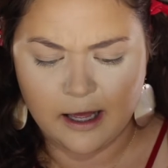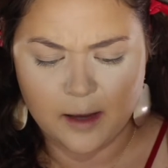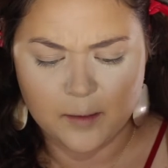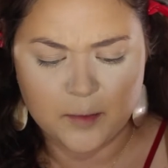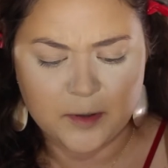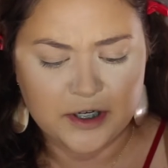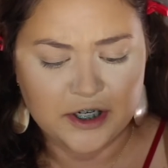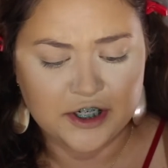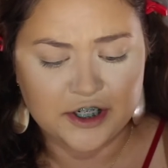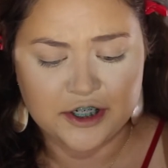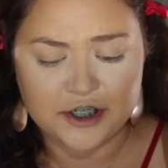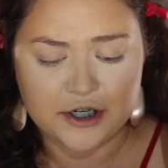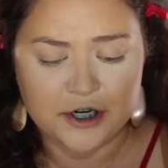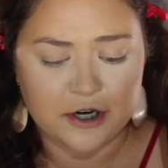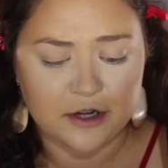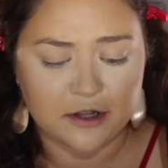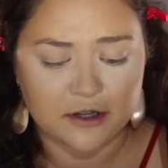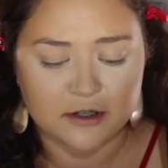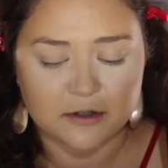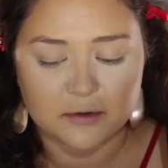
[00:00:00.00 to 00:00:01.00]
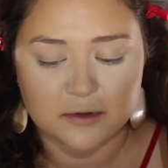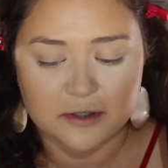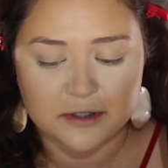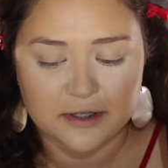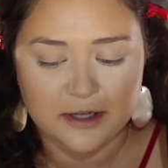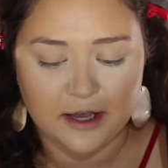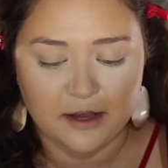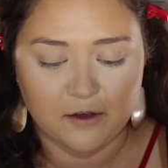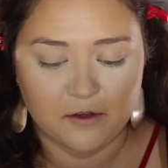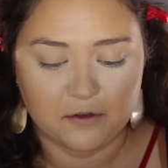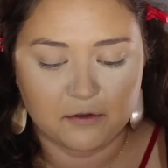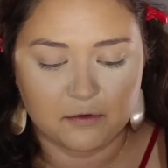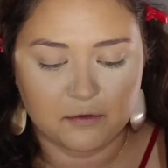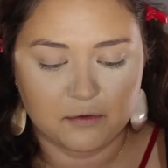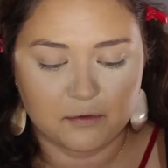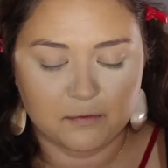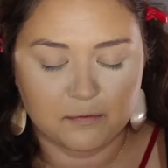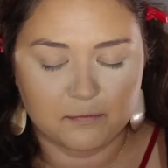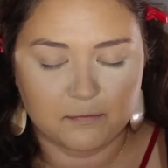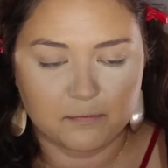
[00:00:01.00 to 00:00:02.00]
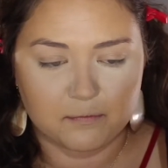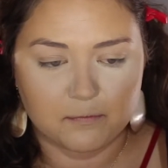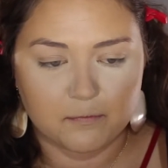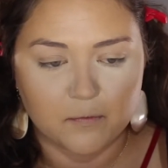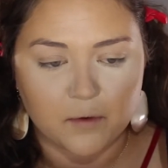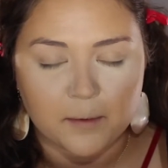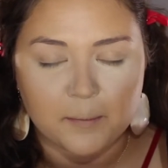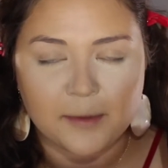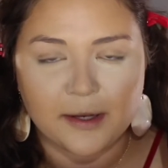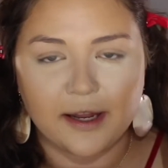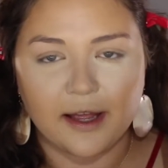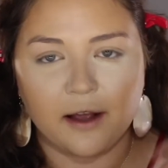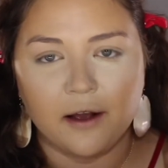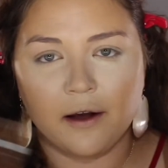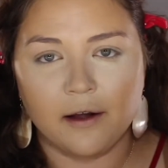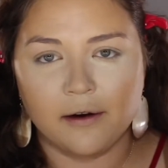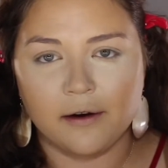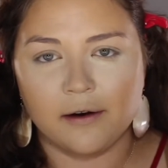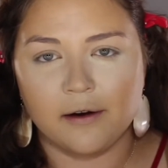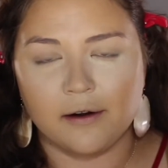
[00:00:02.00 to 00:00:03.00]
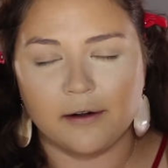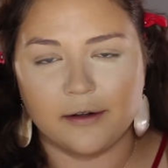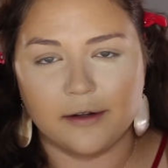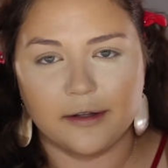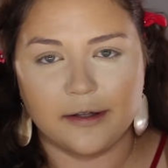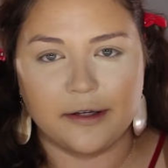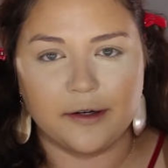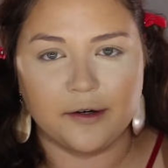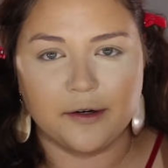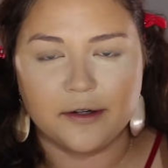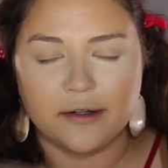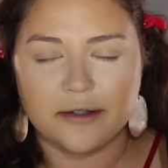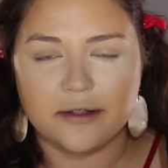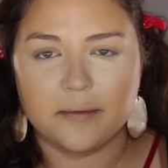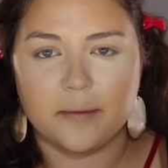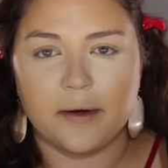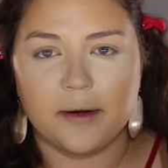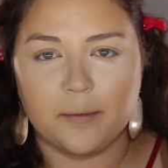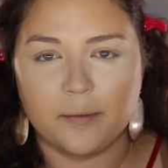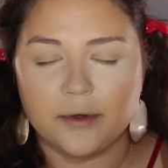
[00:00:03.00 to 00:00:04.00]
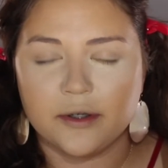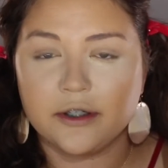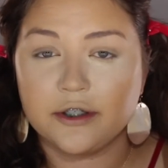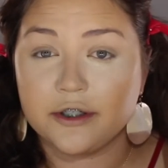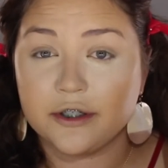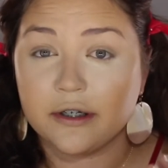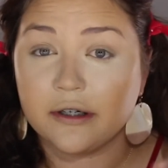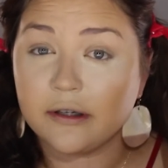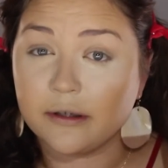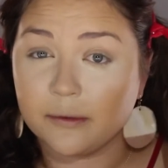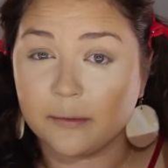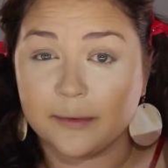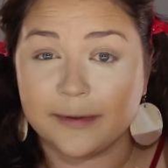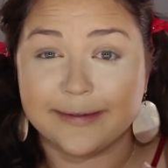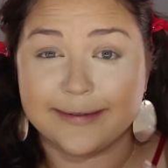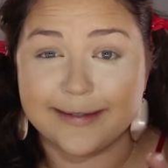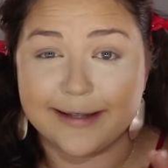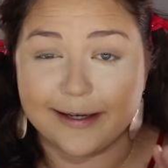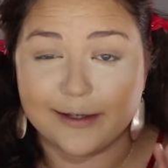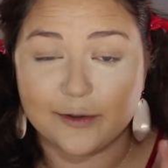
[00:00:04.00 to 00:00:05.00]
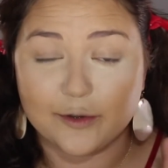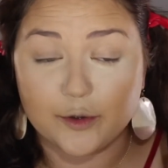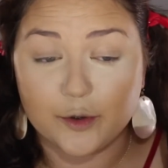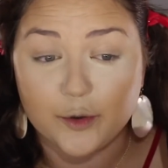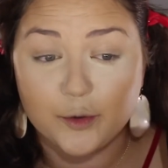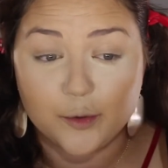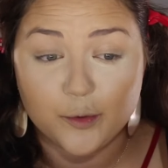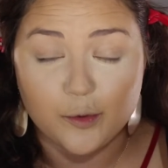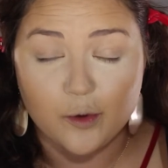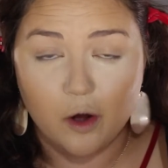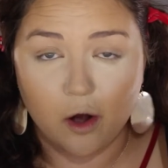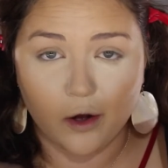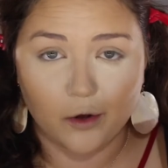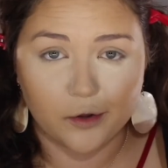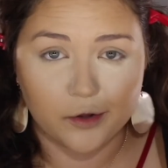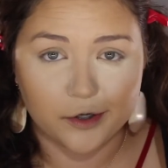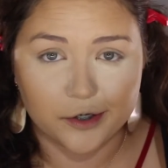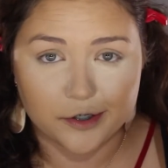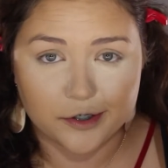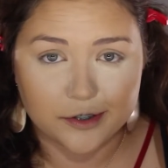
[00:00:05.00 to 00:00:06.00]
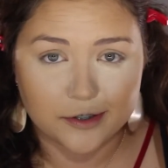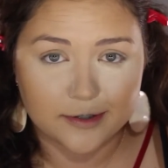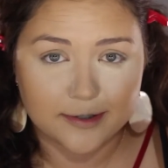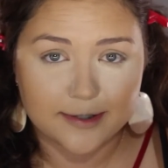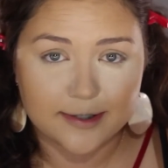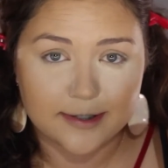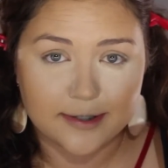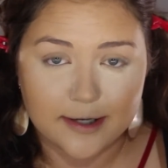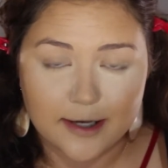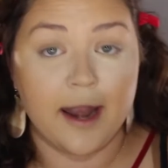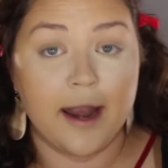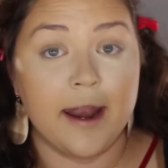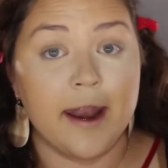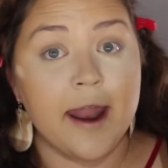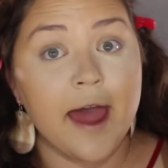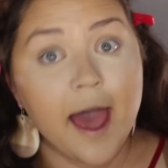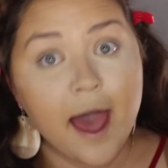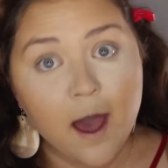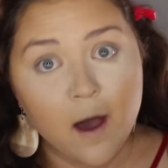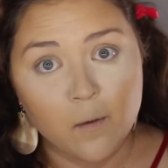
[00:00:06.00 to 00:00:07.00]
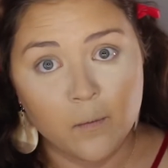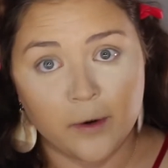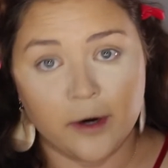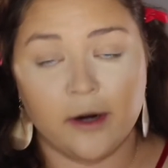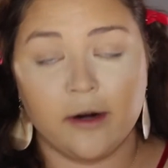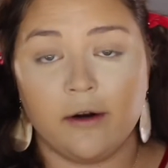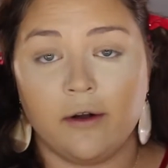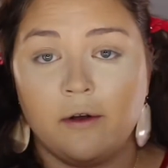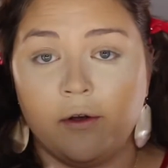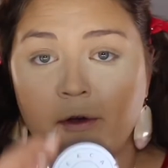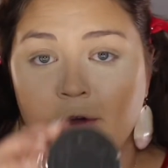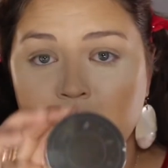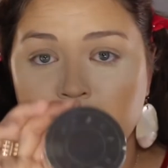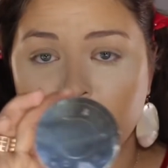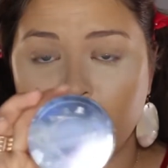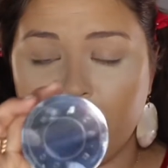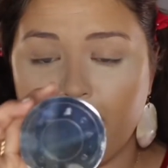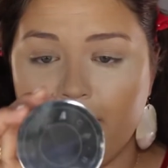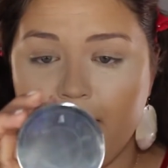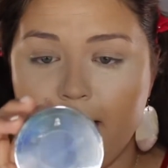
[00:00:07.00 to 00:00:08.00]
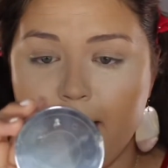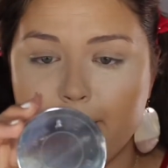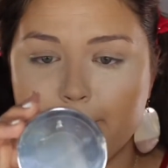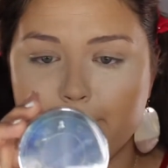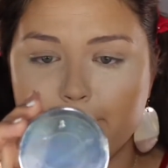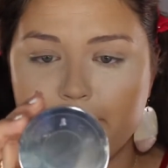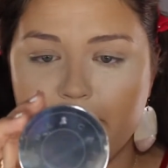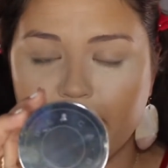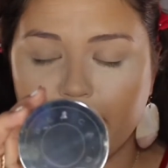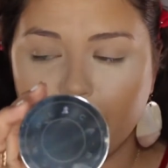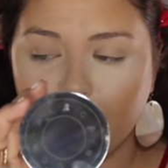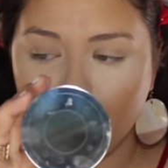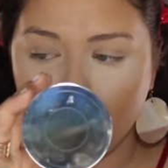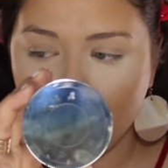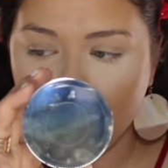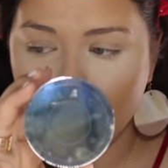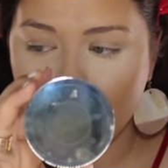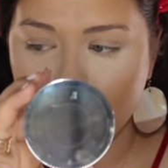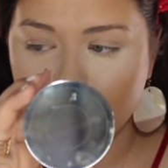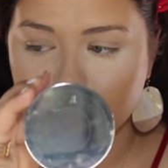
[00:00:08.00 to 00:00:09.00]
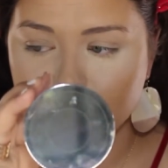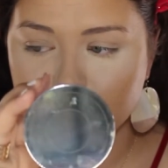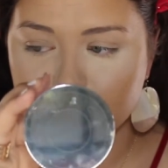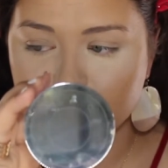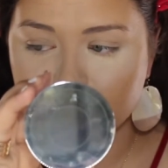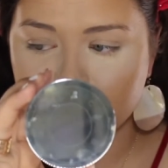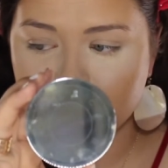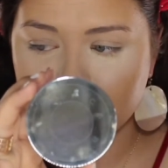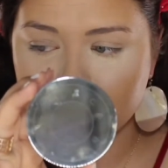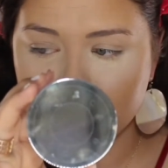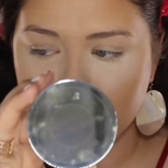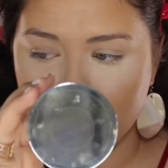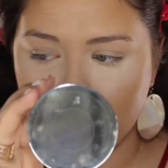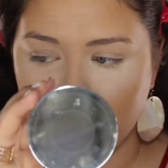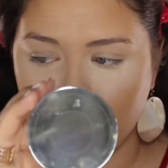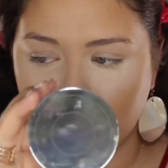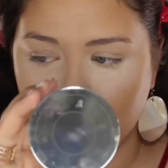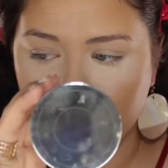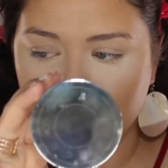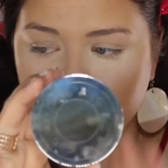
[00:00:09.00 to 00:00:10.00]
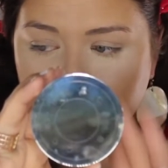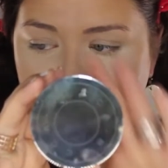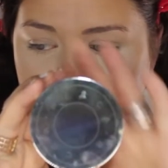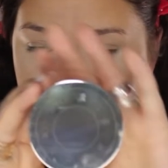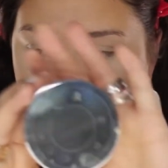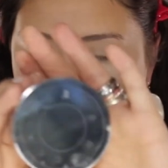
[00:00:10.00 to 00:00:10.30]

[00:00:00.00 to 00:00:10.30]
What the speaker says: Pretty sure this was like, well, I mean, I got it on clearance, but I'm pretty sure it was like $2. Now we're gonna go in with that Becca Hydra Mist powder.